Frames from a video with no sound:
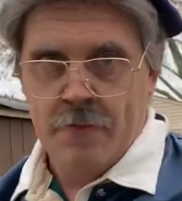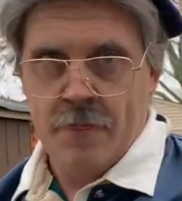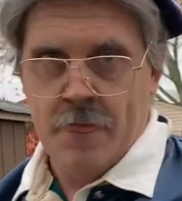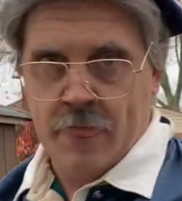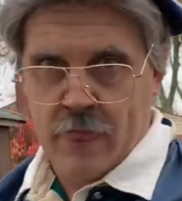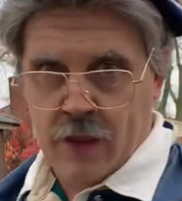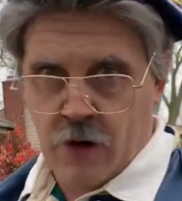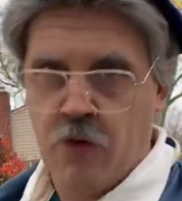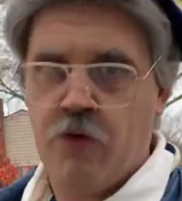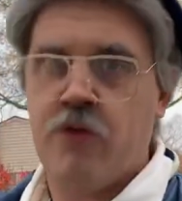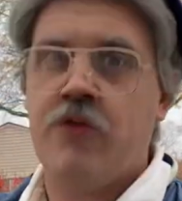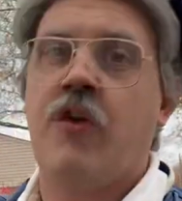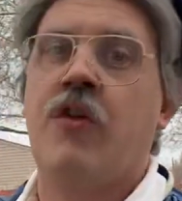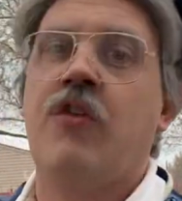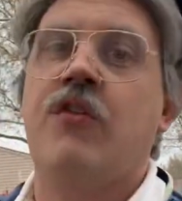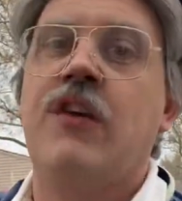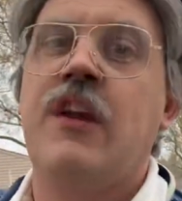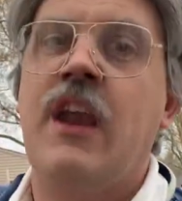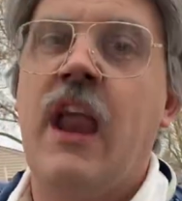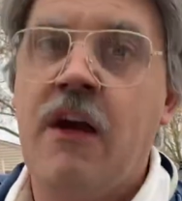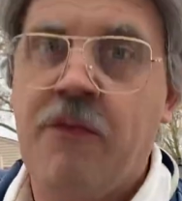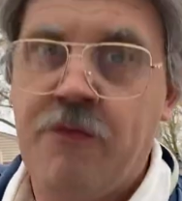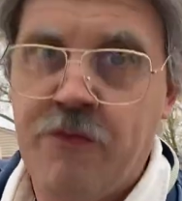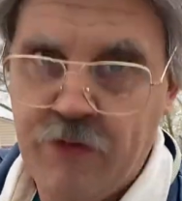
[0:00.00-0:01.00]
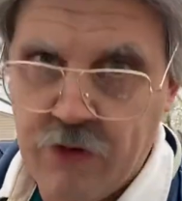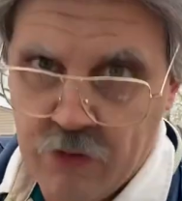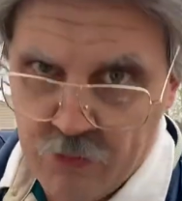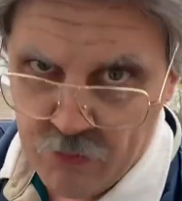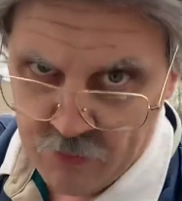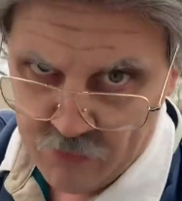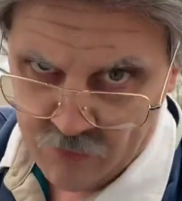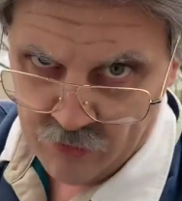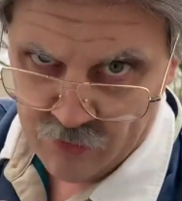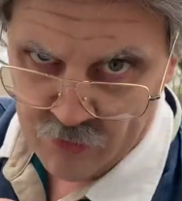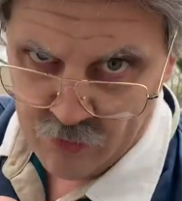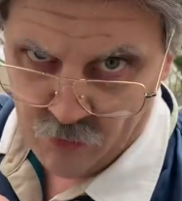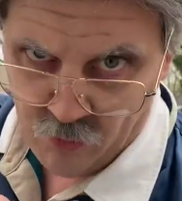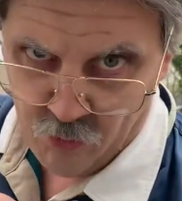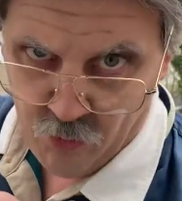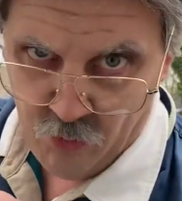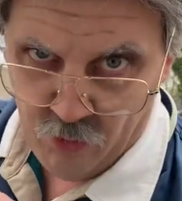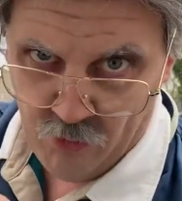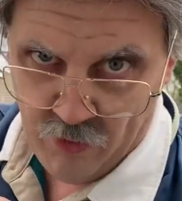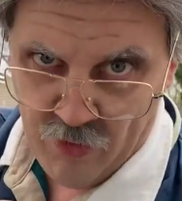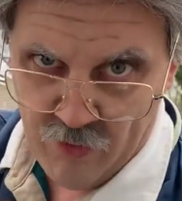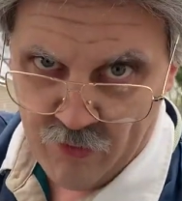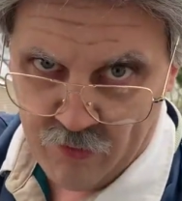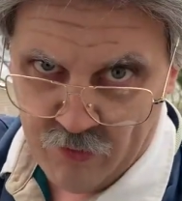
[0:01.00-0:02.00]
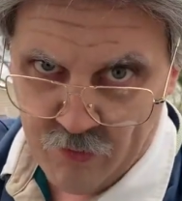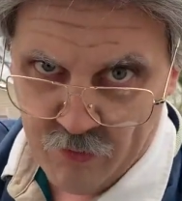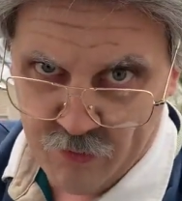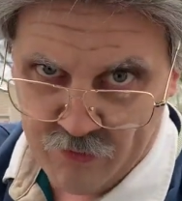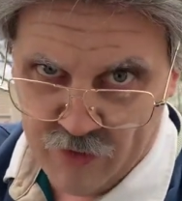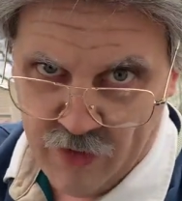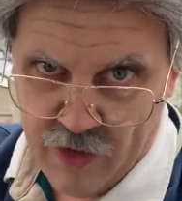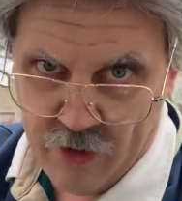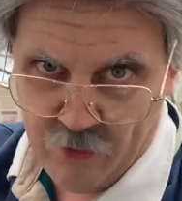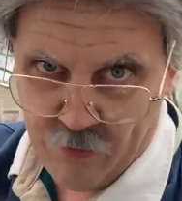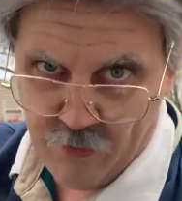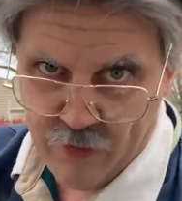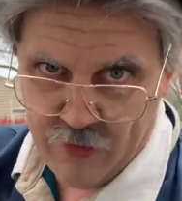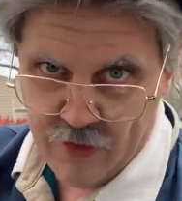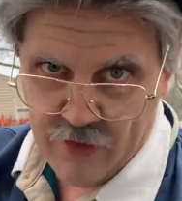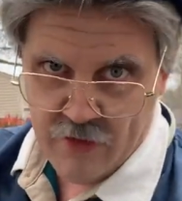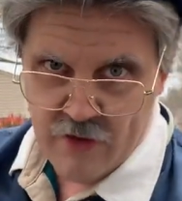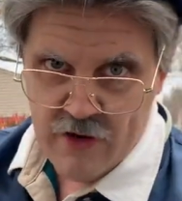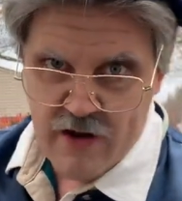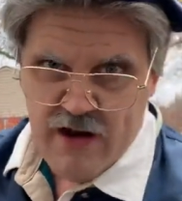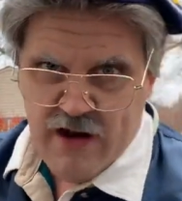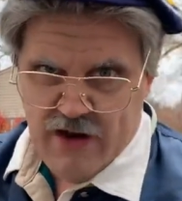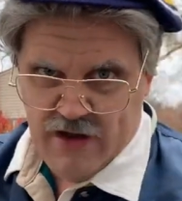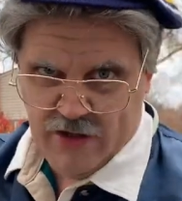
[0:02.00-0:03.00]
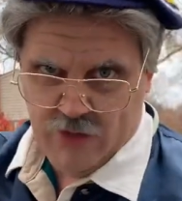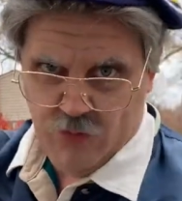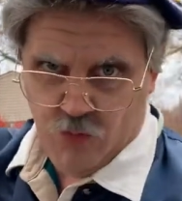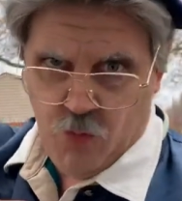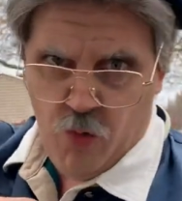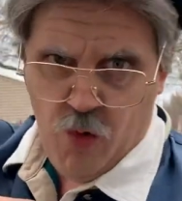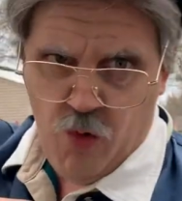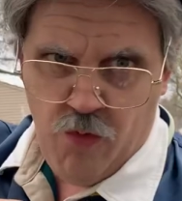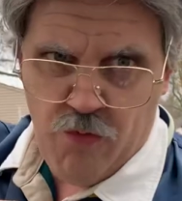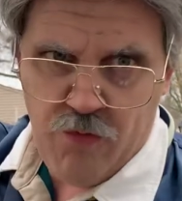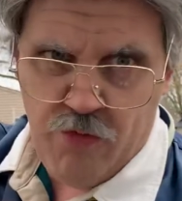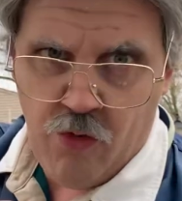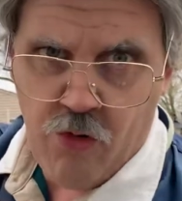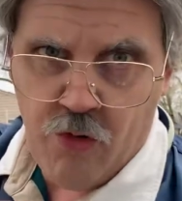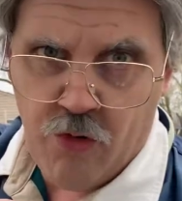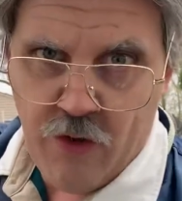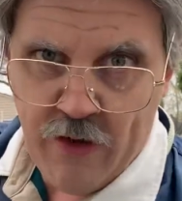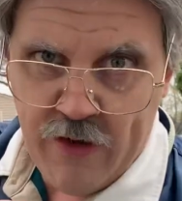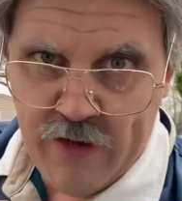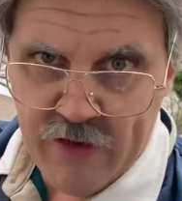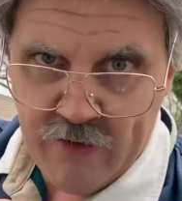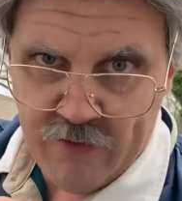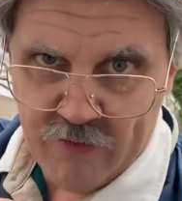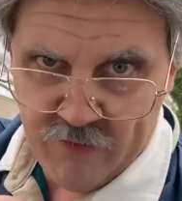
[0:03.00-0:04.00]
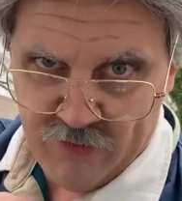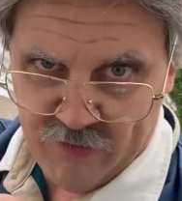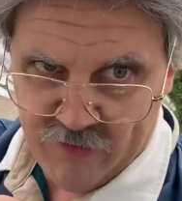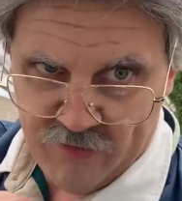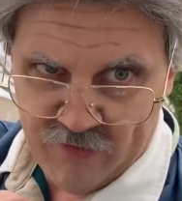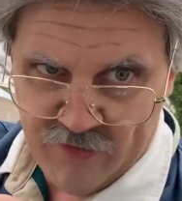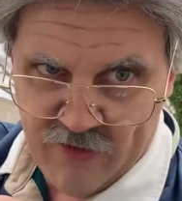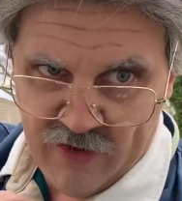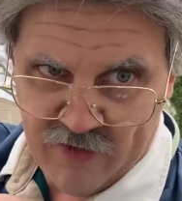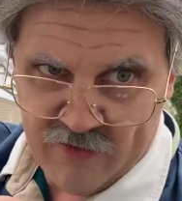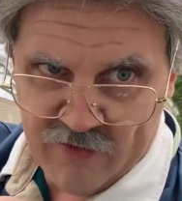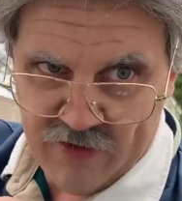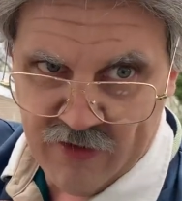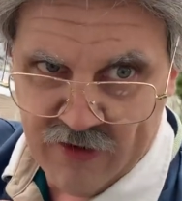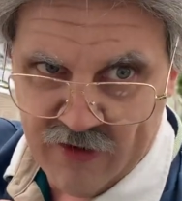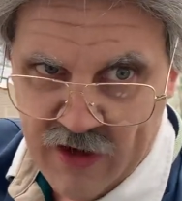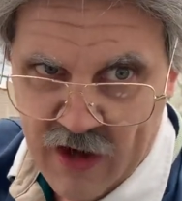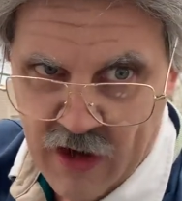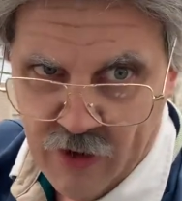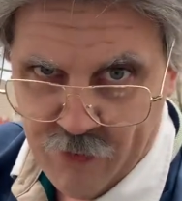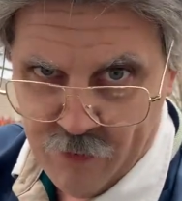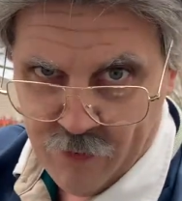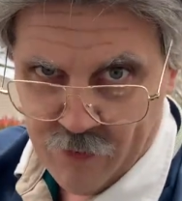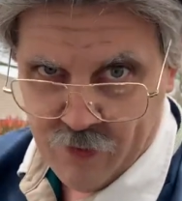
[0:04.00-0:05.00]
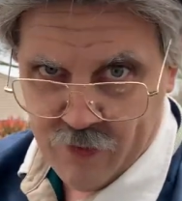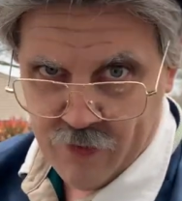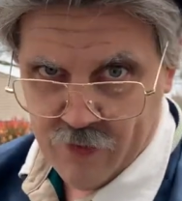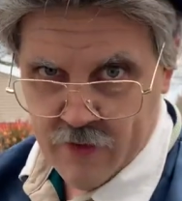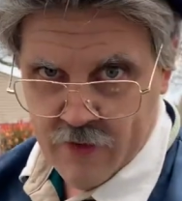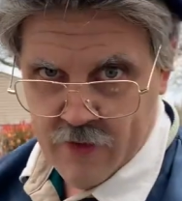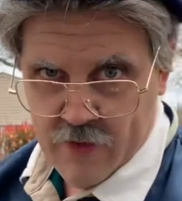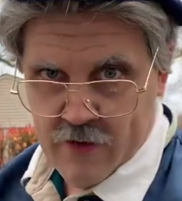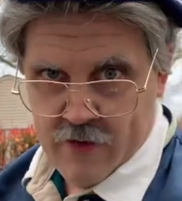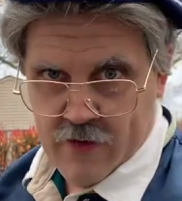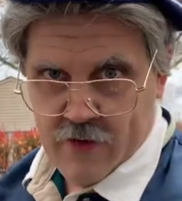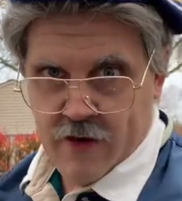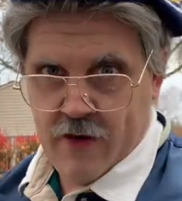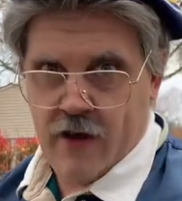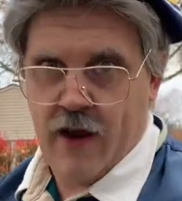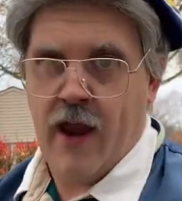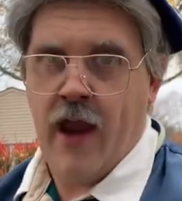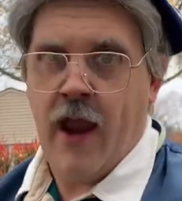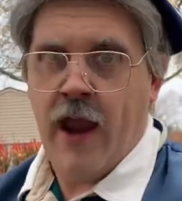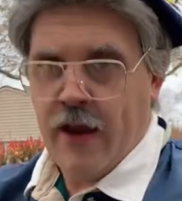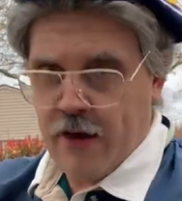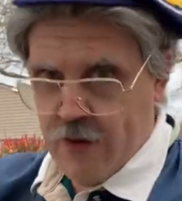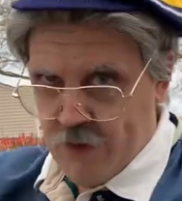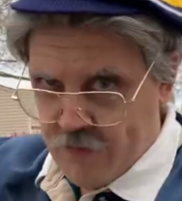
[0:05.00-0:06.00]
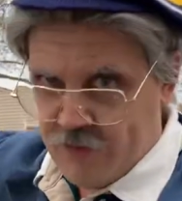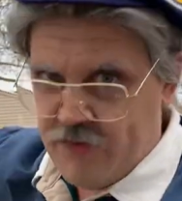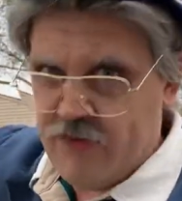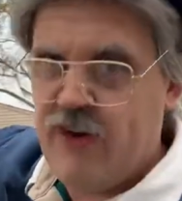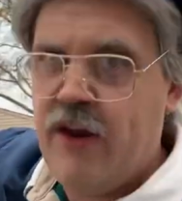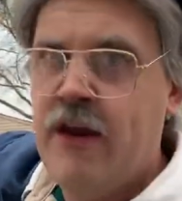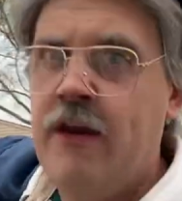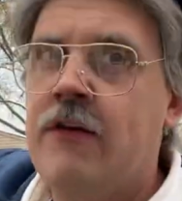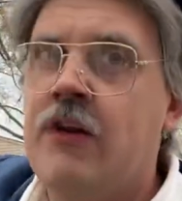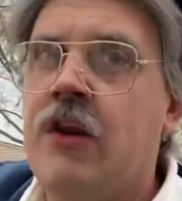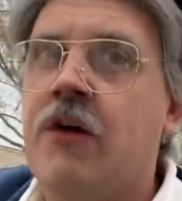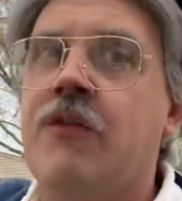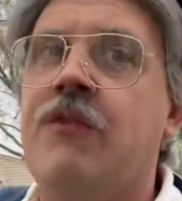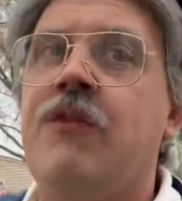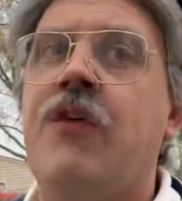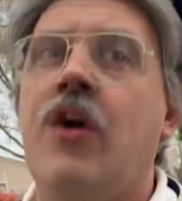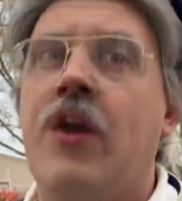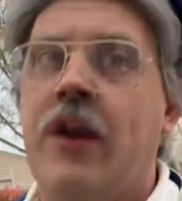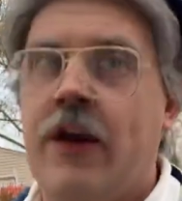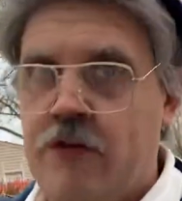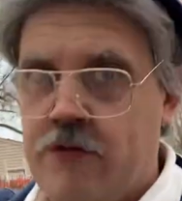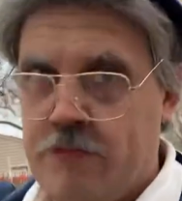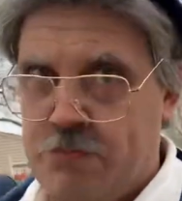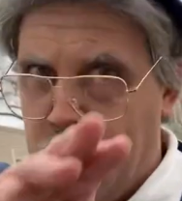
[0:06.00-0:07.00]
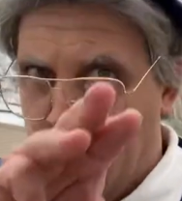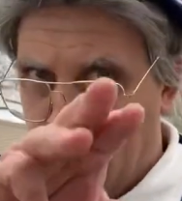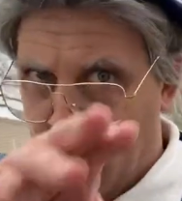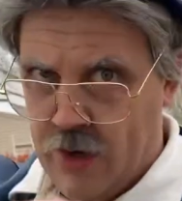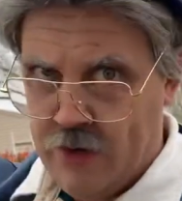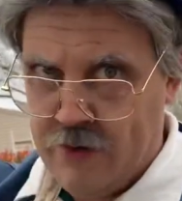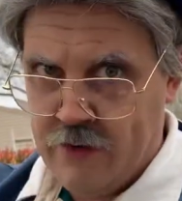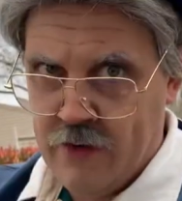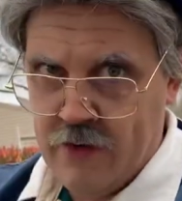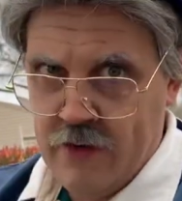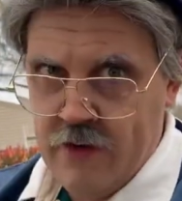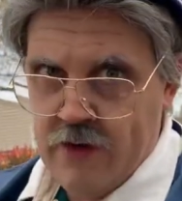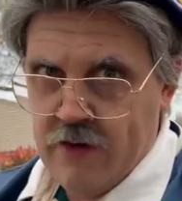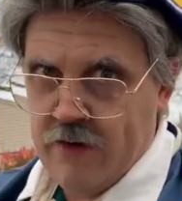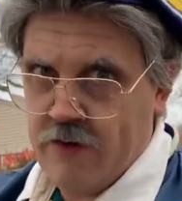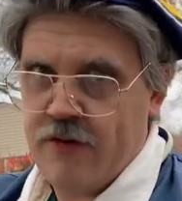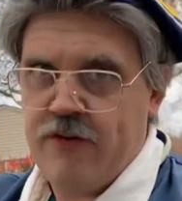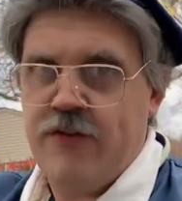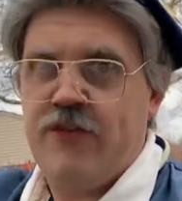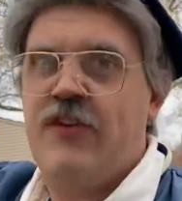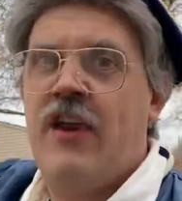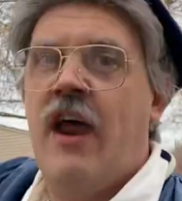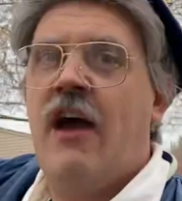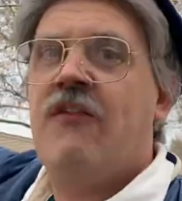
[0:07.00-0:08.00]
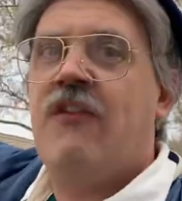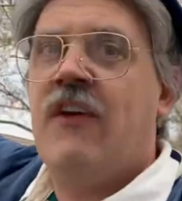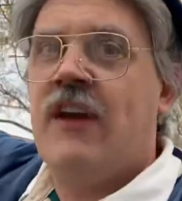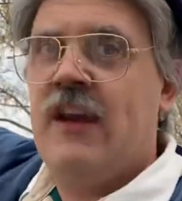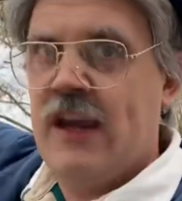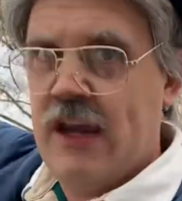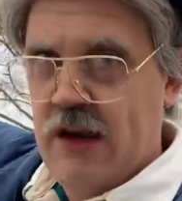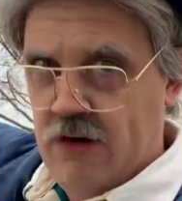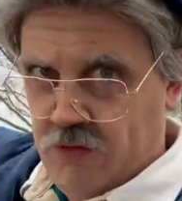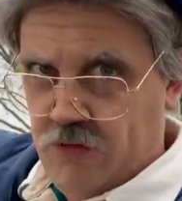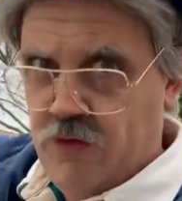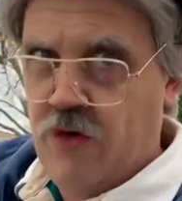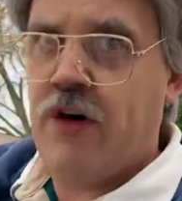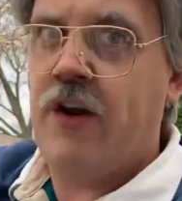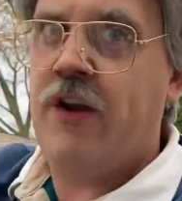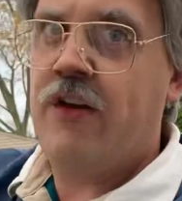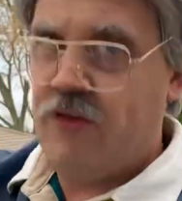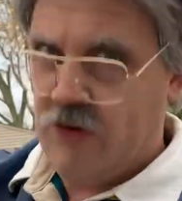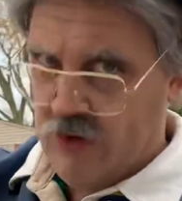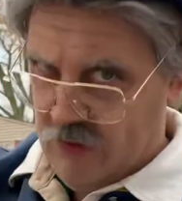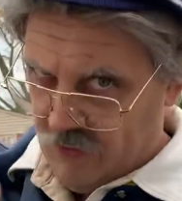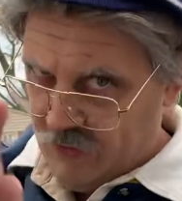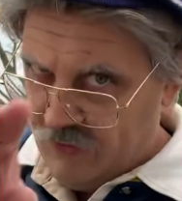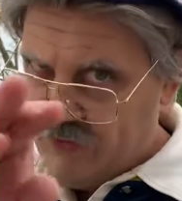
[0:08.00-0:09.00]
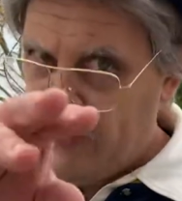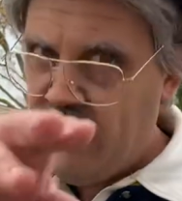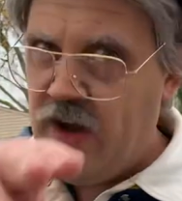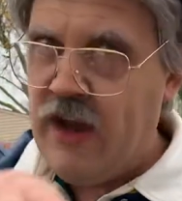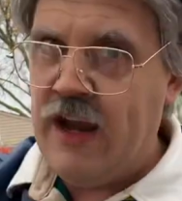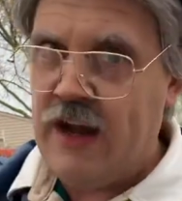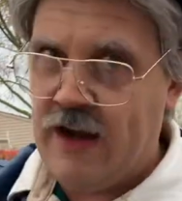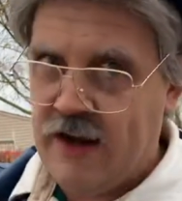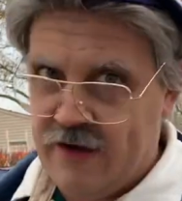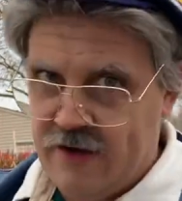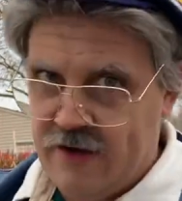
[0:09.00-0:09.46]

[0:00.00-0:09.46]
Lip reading: Those are nephews of your old Uncle Terry. And Wolverines stick together. Yeah, you've seen the footage, bud. The 70s footage. You've seen it.